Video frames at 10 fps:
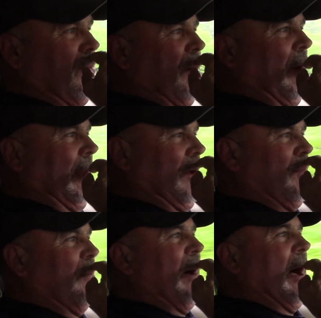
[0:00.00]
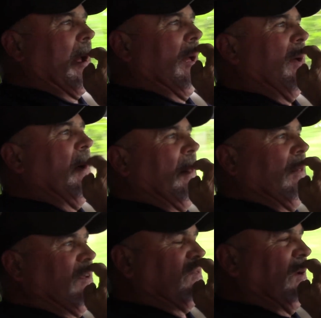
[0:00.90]
my money in my pocket on
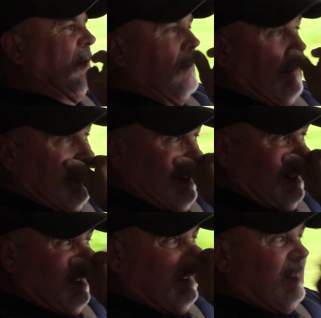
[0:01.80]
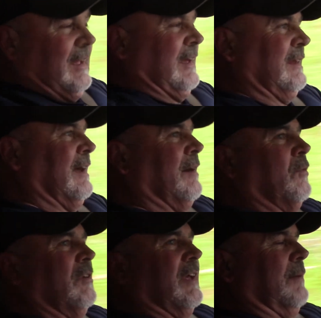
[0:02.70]
this one. And
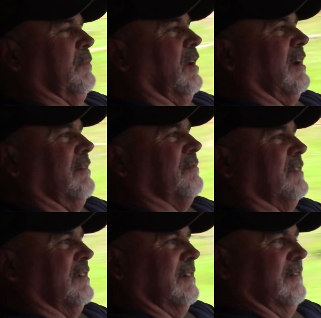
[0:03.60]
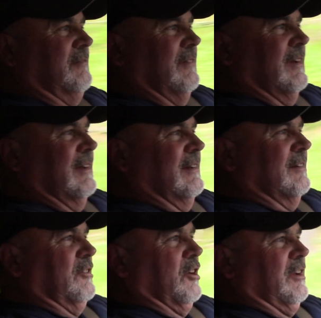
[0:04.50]
we'll keep looking for
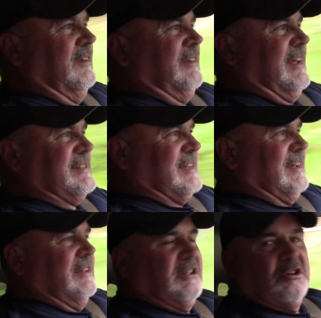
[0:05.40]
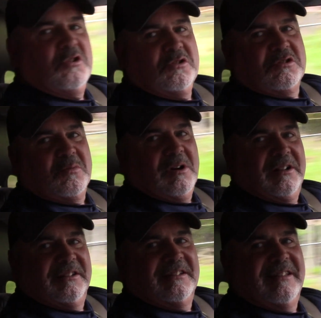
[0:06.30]
good, decent, used
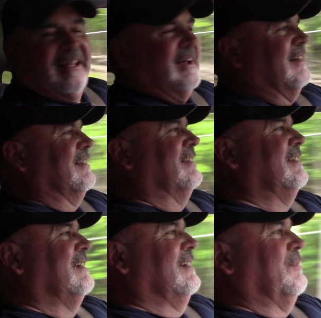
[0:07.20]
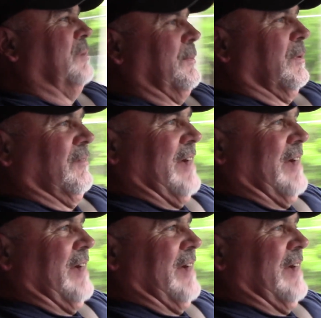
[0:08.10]
ones that people have